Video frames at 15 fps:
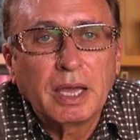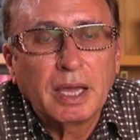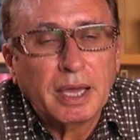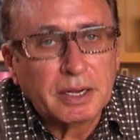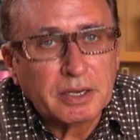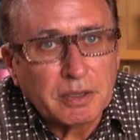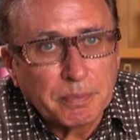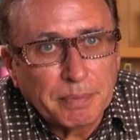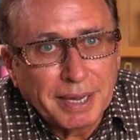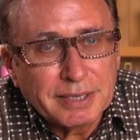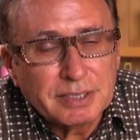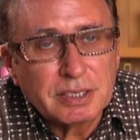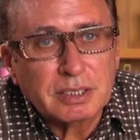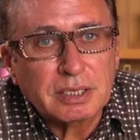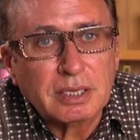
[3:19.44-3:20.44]
And
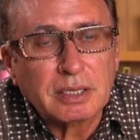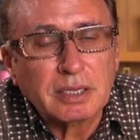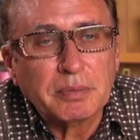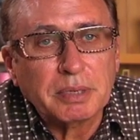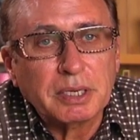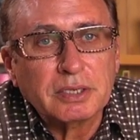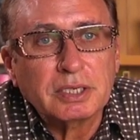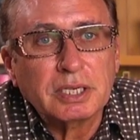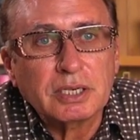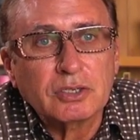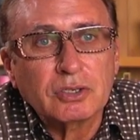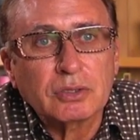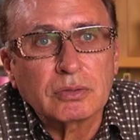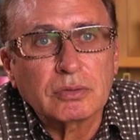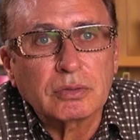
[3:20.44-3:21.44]
capacity, the ability
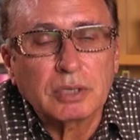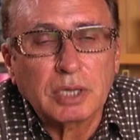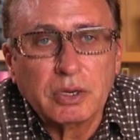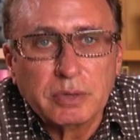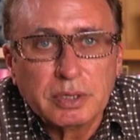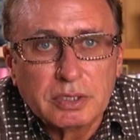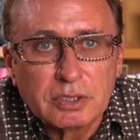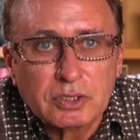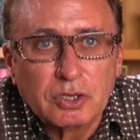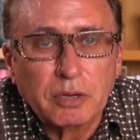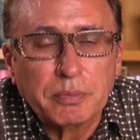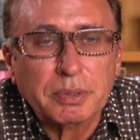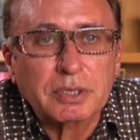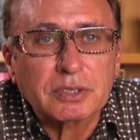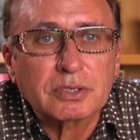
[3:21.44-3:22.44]
to go into
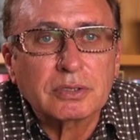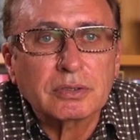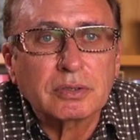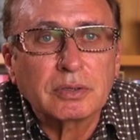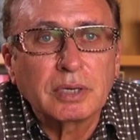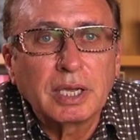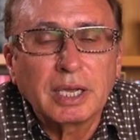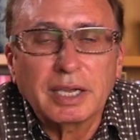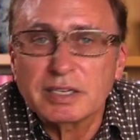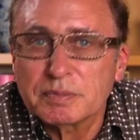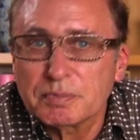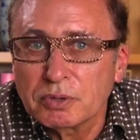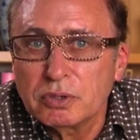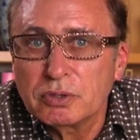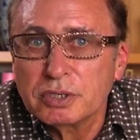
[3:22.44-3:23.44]
topics, to
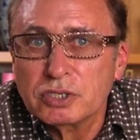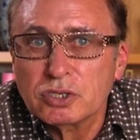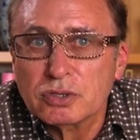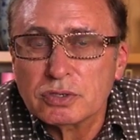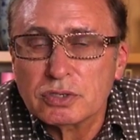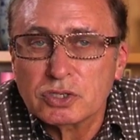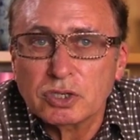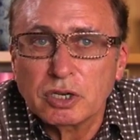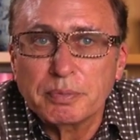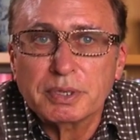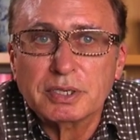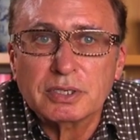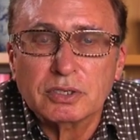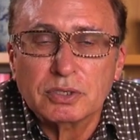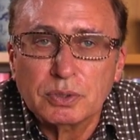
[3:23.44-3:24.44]
explore issues and
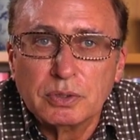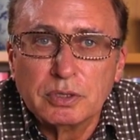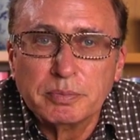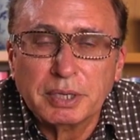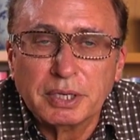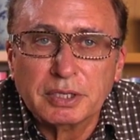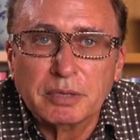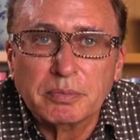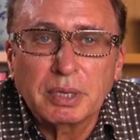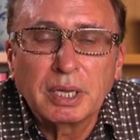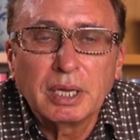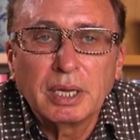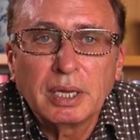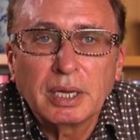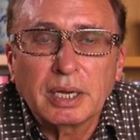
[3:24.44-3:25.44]
topics and talk about them,
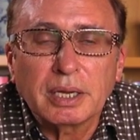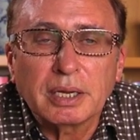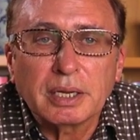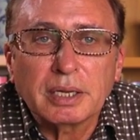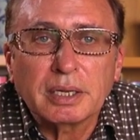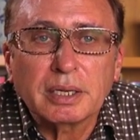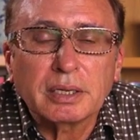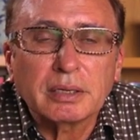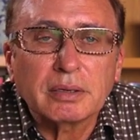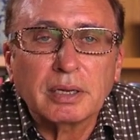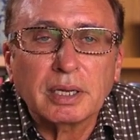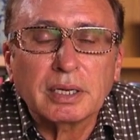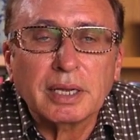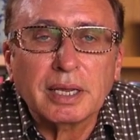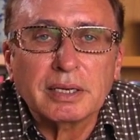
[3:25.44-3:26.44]

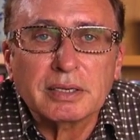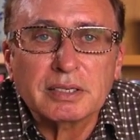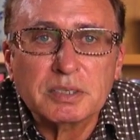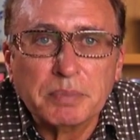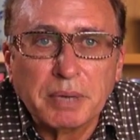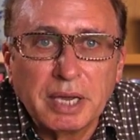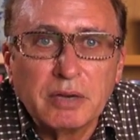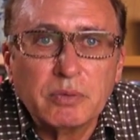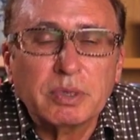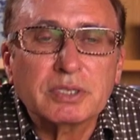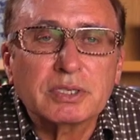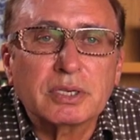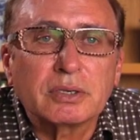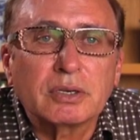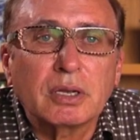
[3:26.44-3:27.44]
and expand
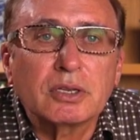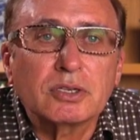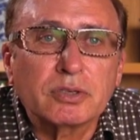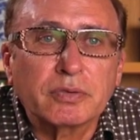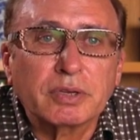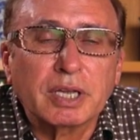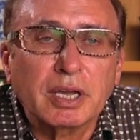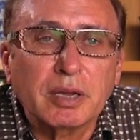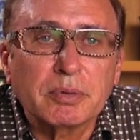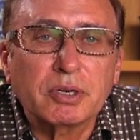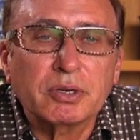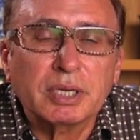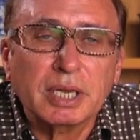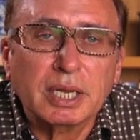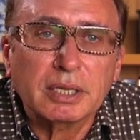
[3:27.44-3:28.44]
one's knowledge of
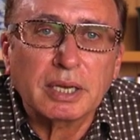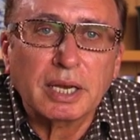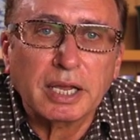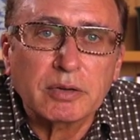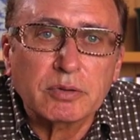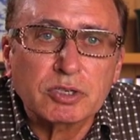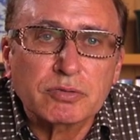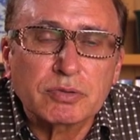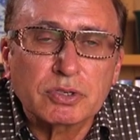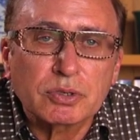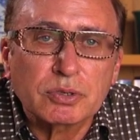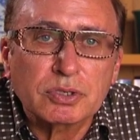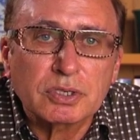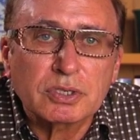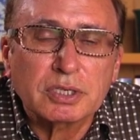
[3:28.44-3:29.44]
vocabulary and the language
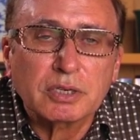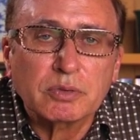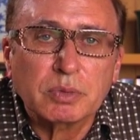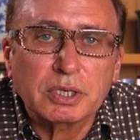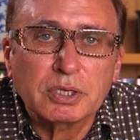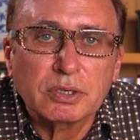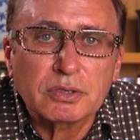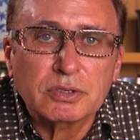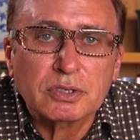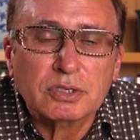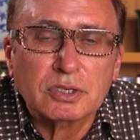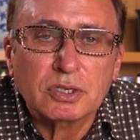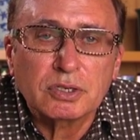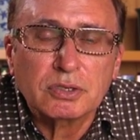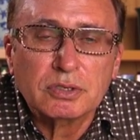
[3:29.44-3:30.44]
resources that one uses
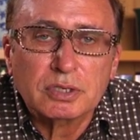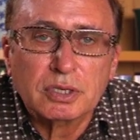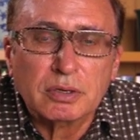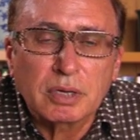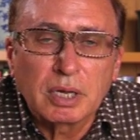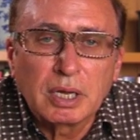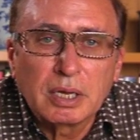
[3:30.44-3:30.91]
to do so.